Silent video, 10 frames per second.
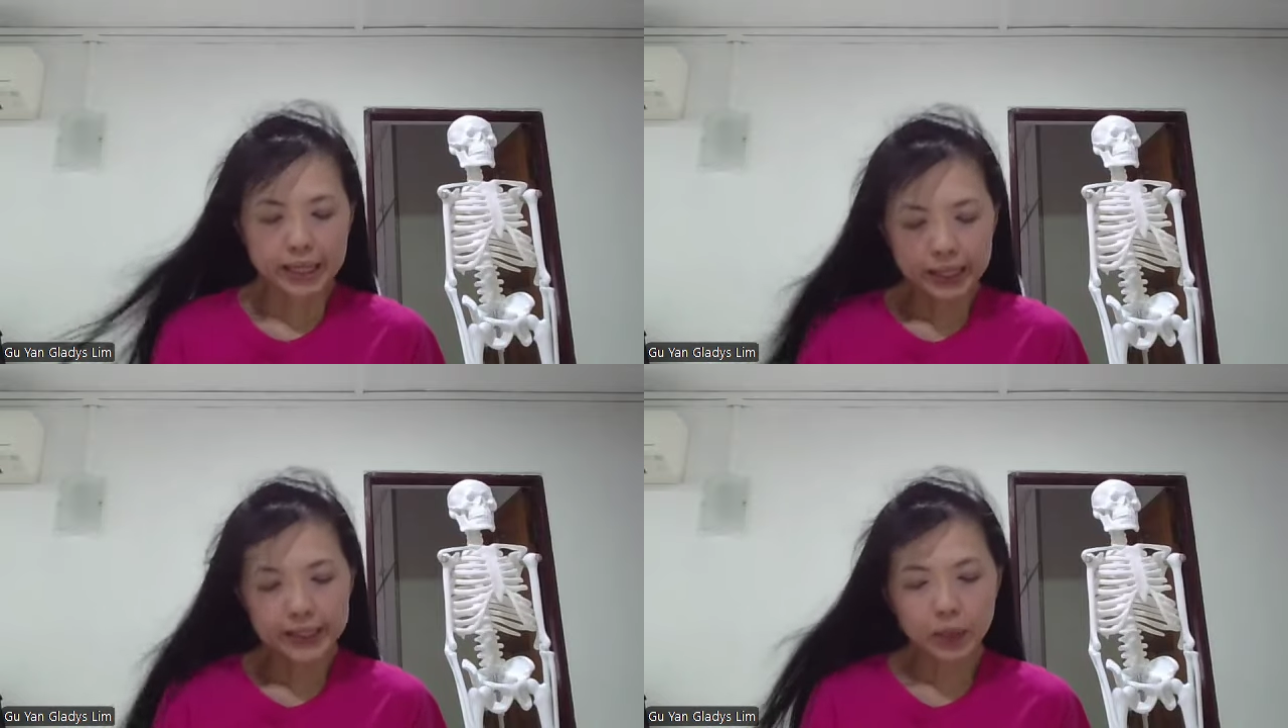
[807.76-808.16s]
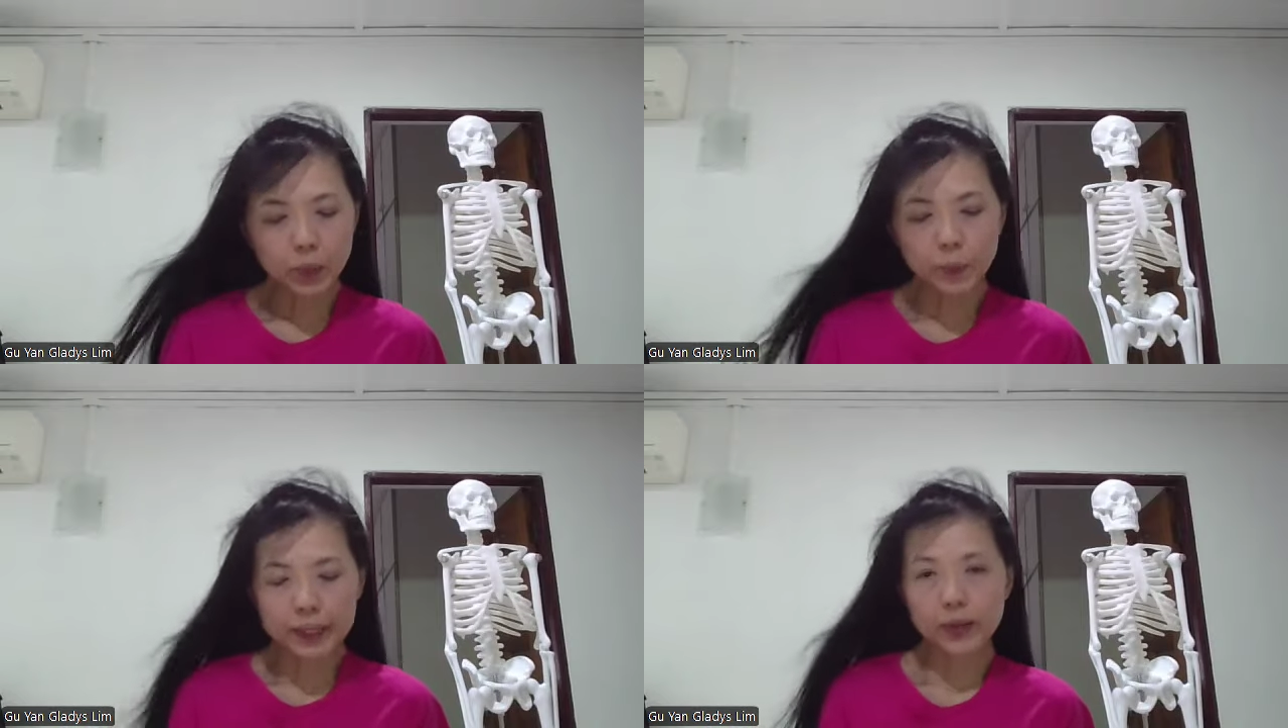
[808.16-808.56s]
Inner
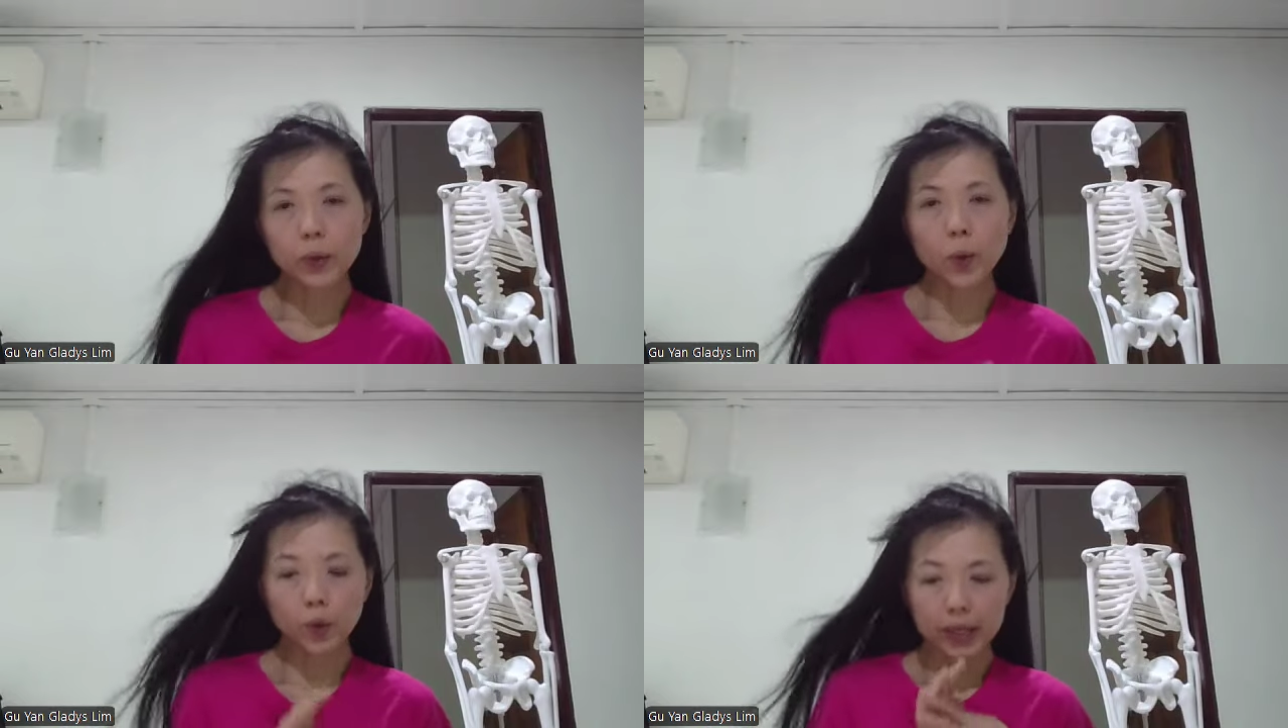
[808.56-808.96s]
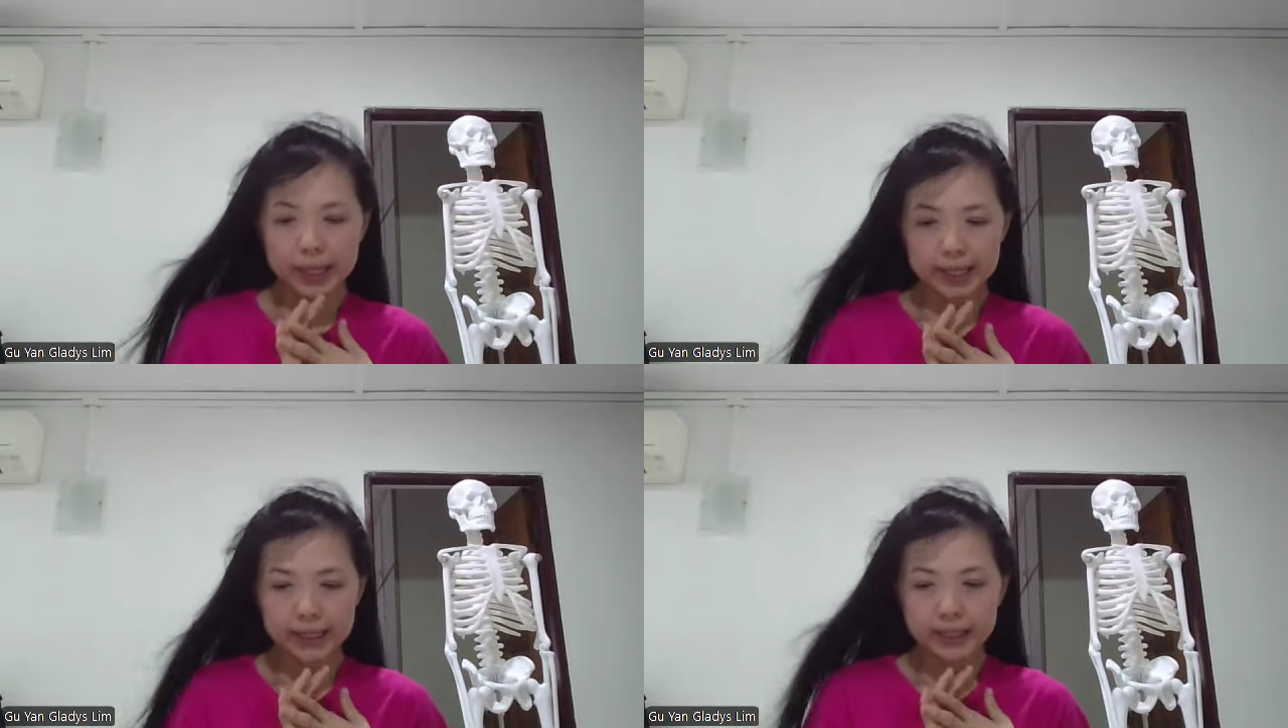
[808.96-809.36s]
ear will be the
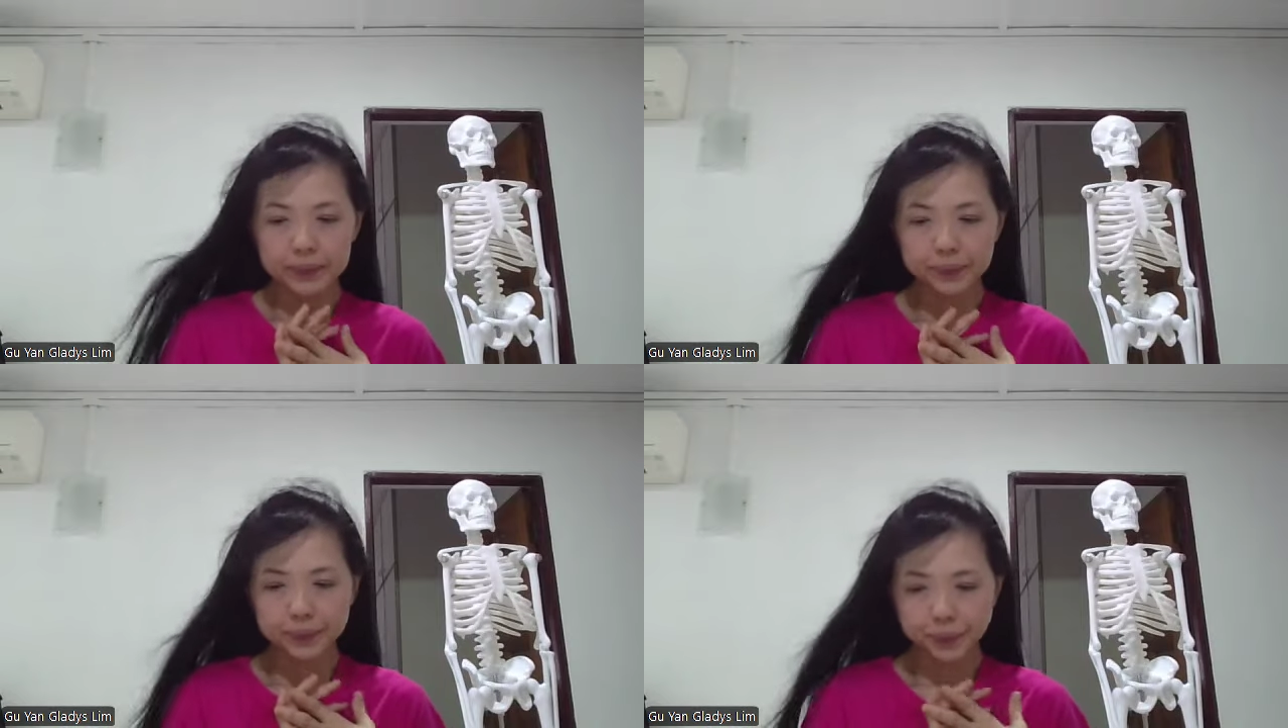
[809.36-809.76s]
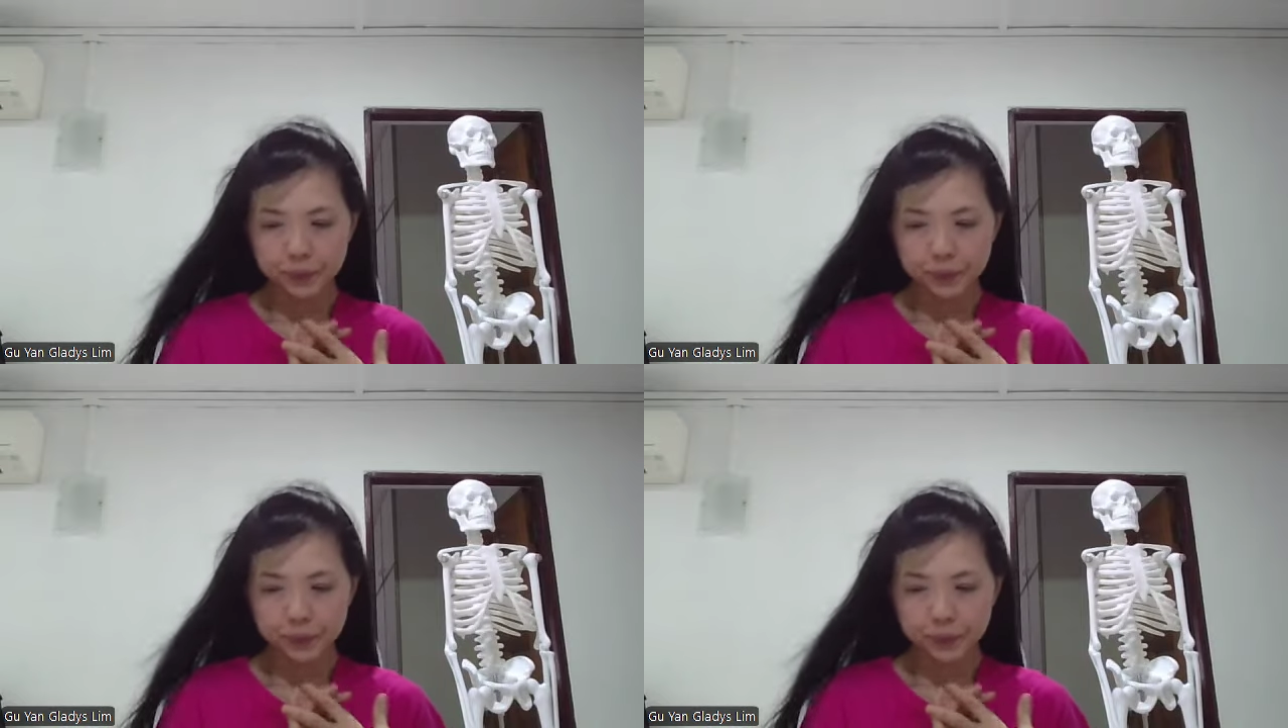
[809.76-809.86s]
cochlea.